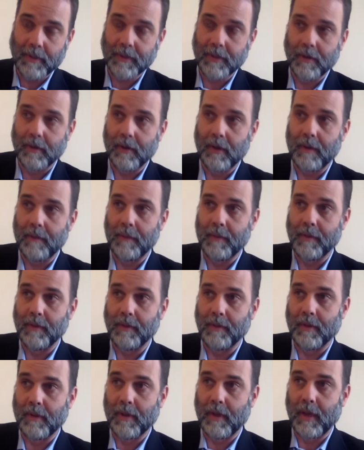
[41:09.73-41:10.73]
So I
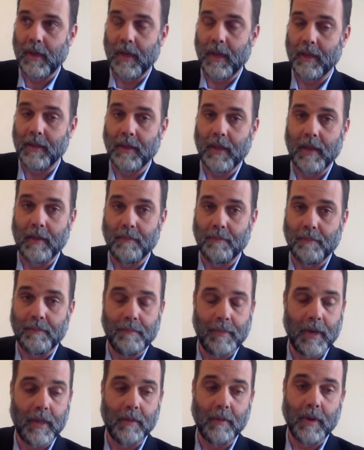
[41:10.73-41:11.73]
mean, and and
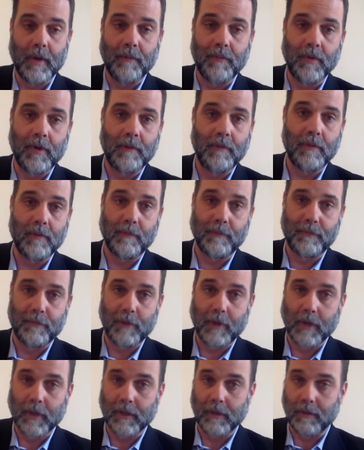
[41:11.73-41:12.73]
by the way, if you're ever in
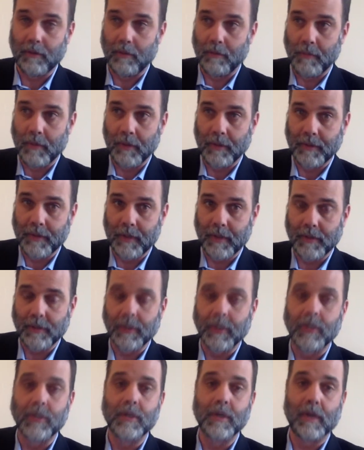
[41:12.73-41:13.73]
Franklin or Middle
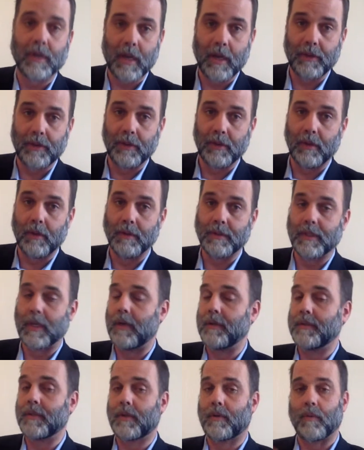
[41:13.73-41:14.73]
Tennessee, check out the Lotz
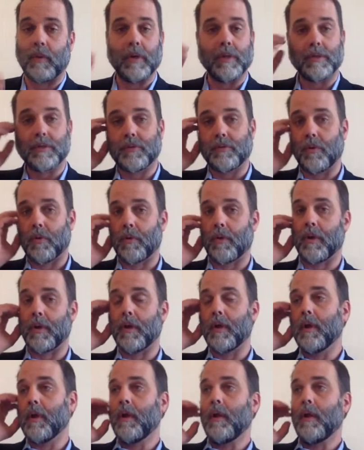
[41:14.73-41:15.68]
House. Great story.